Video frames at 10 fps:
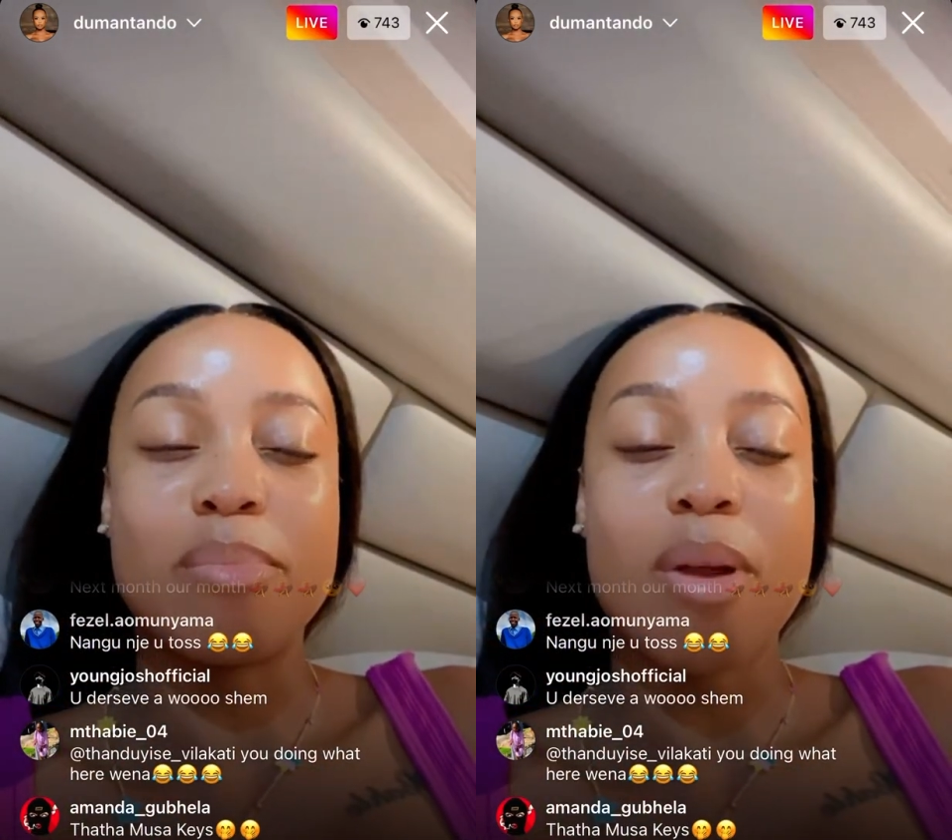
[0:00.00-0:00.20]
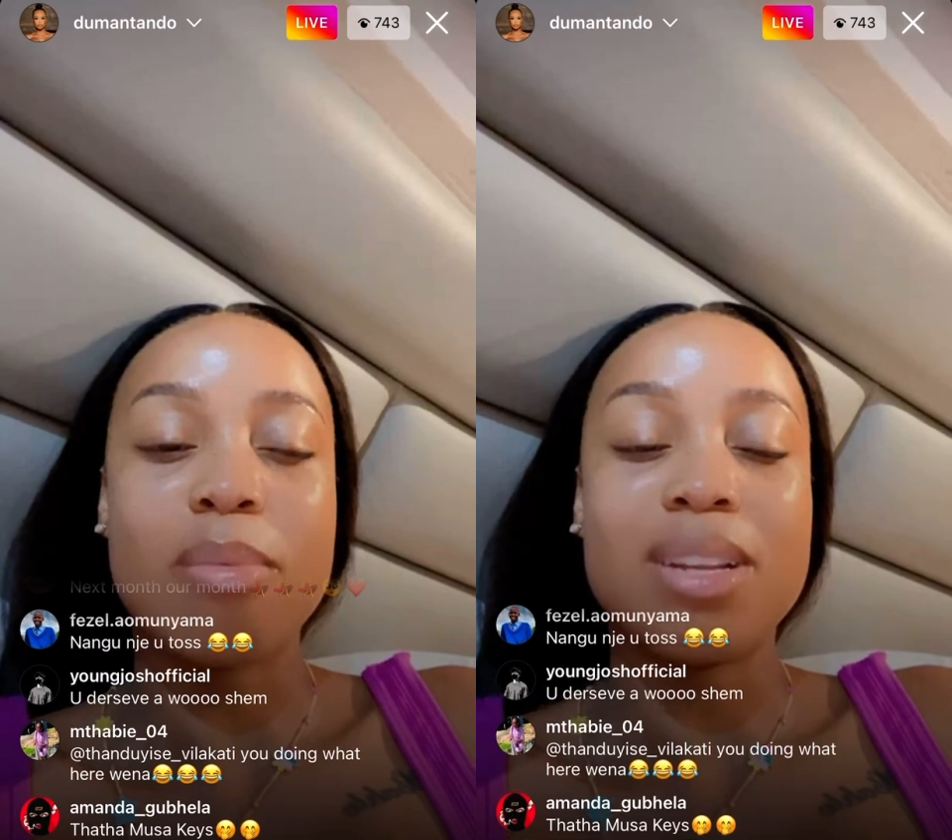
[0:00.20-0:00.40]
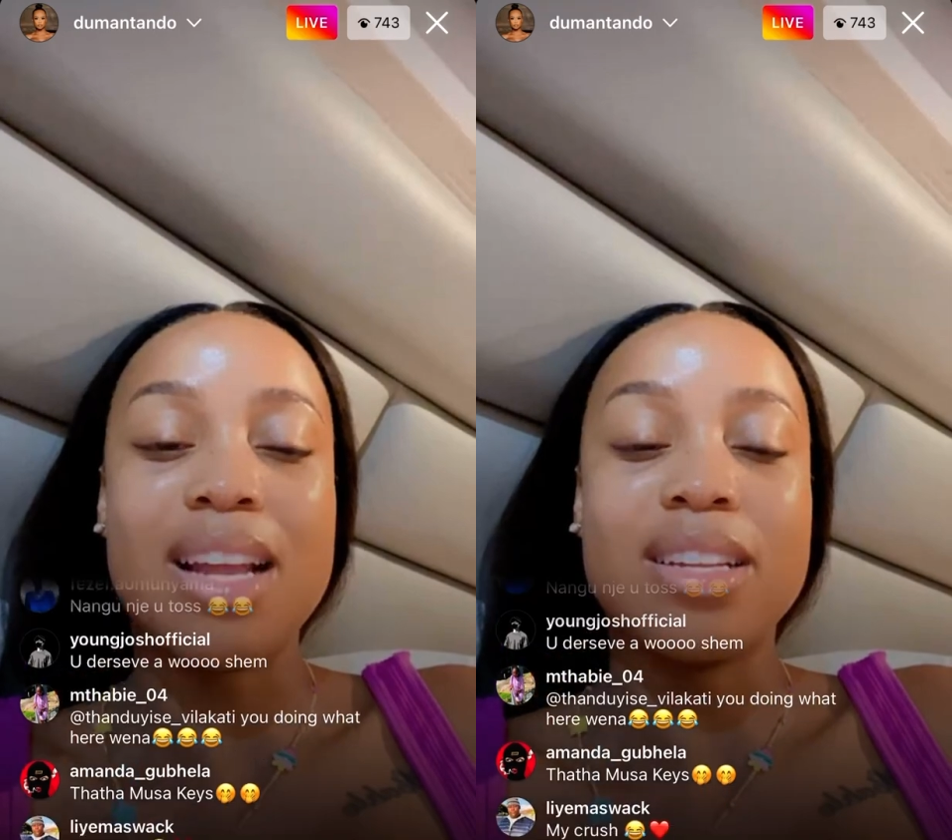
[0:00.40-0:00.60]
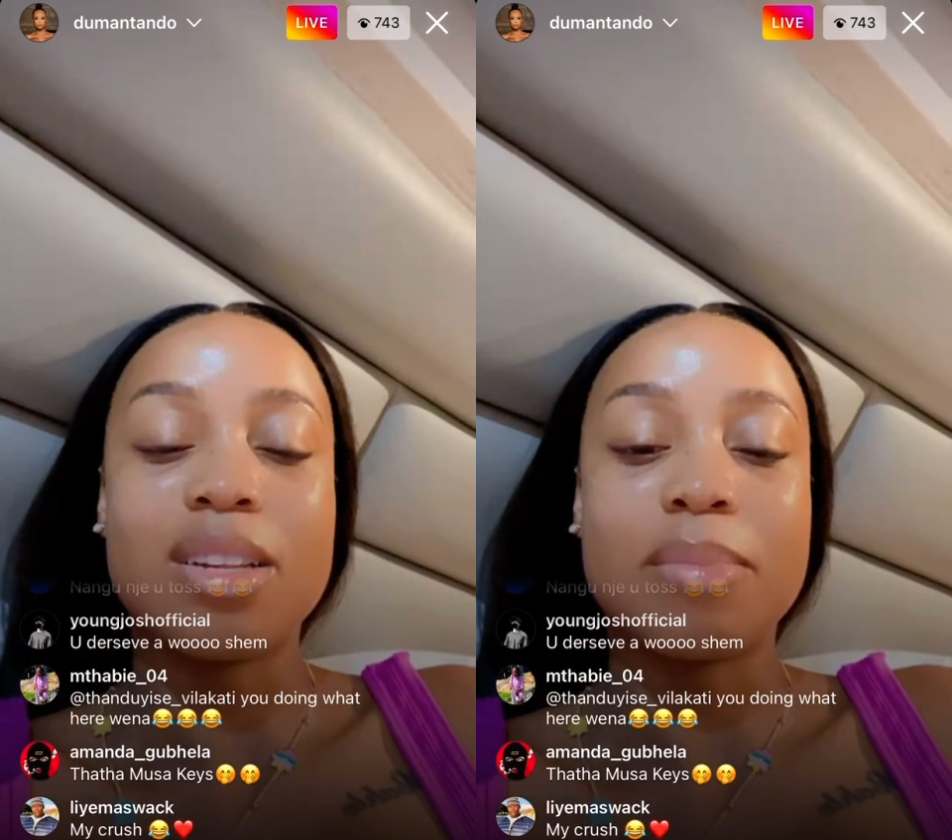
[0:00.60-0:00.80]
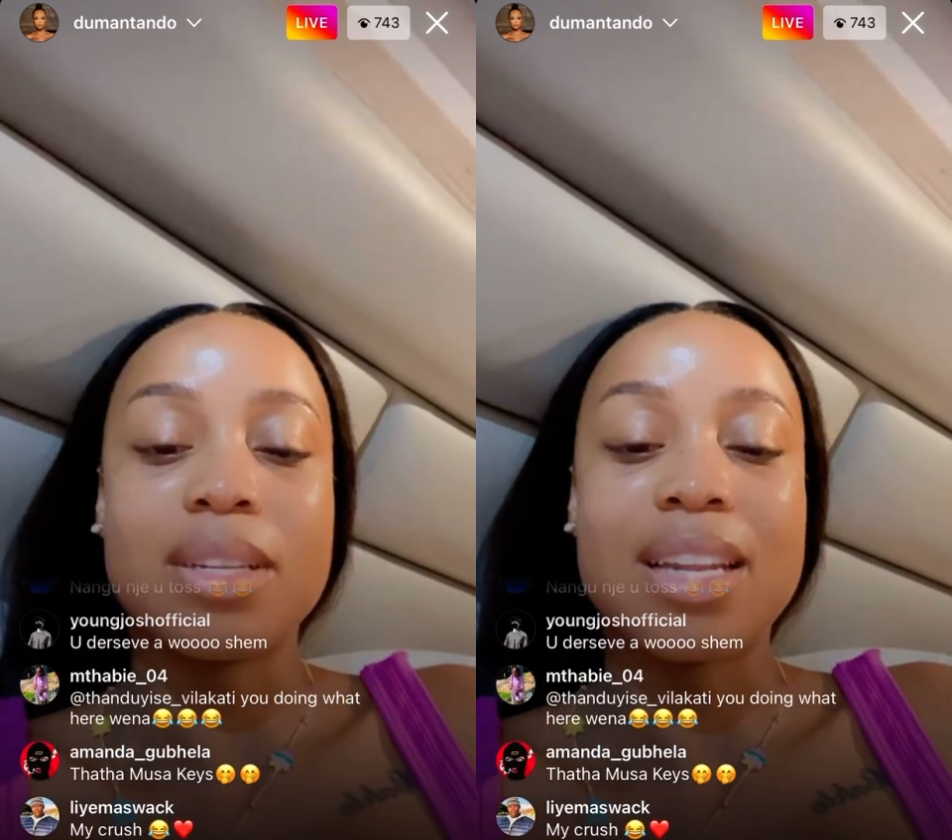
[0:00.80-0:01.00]
probably a
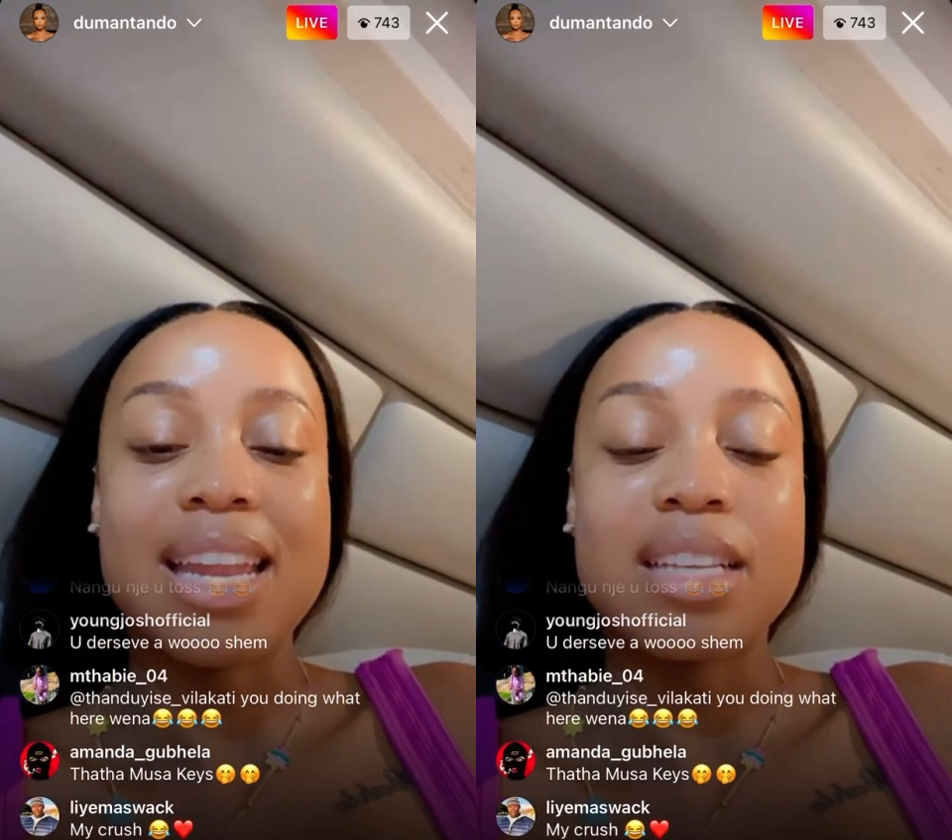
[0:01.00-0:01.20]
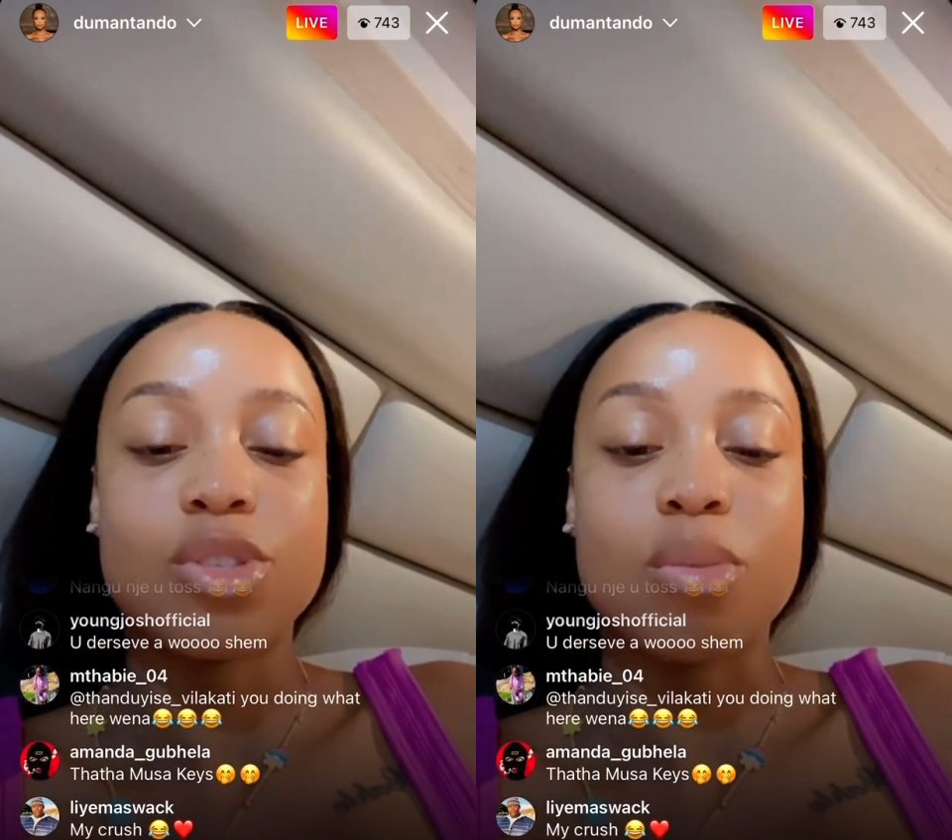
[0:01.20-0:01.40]
little bit less